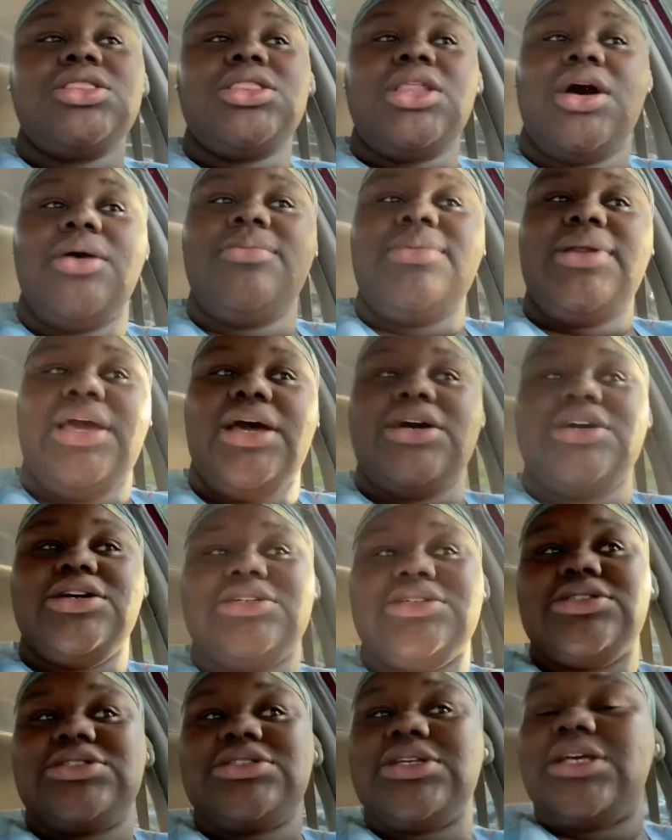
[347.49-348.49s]

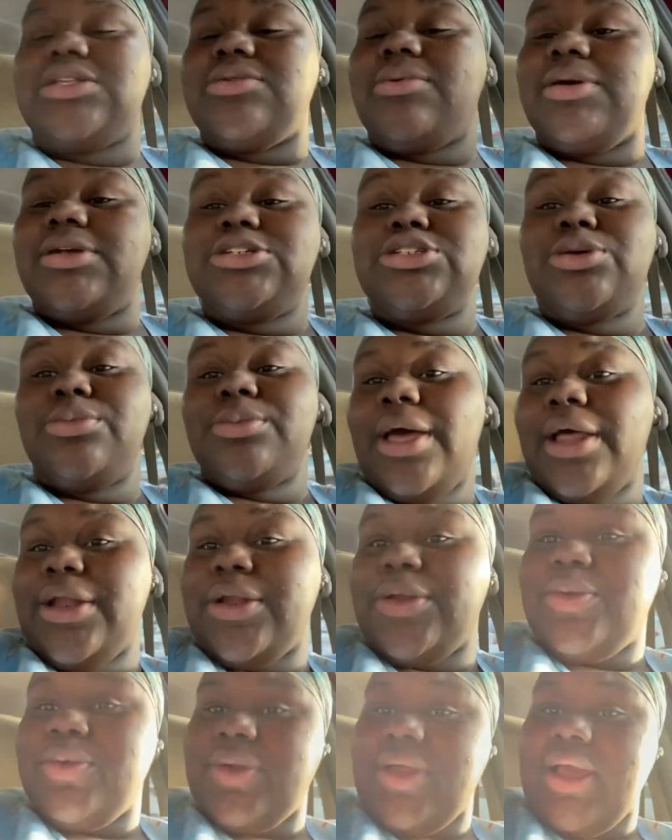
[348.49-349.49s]
Thumbnails. Can somebody show me how to
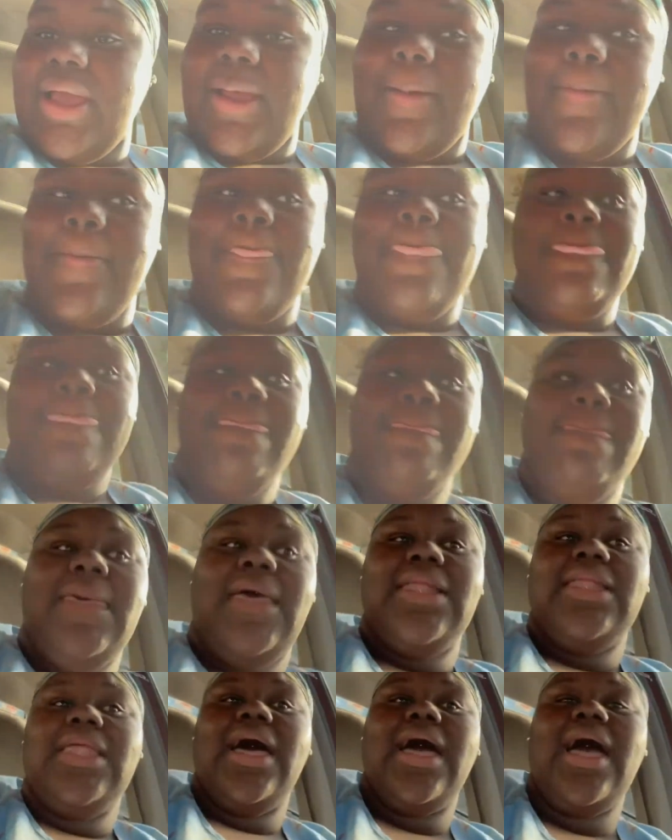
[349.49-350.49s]
do that? And like